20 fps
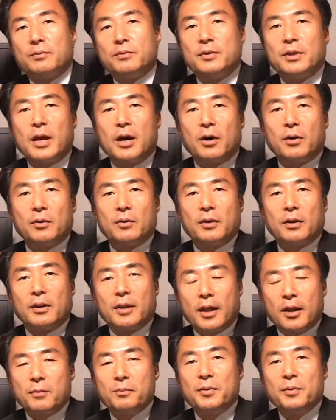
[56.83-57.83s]
Now, a
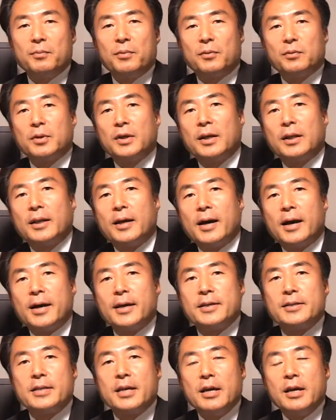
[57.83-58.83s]
lot of people
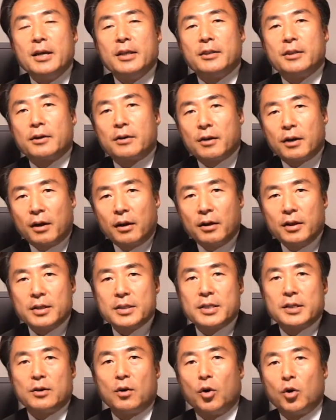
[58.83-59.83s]
realize the
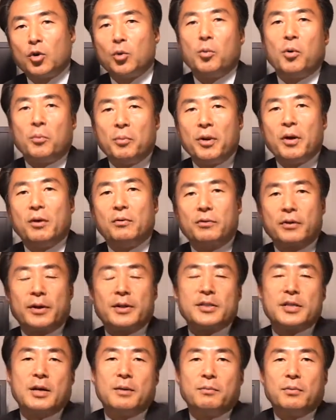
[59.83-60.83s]
current automobile, for
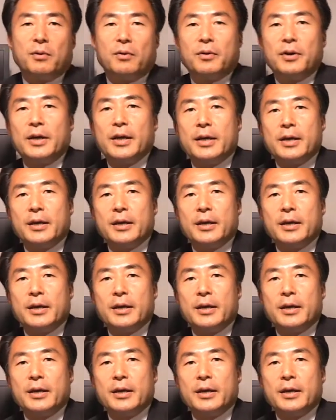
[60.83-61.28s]
example,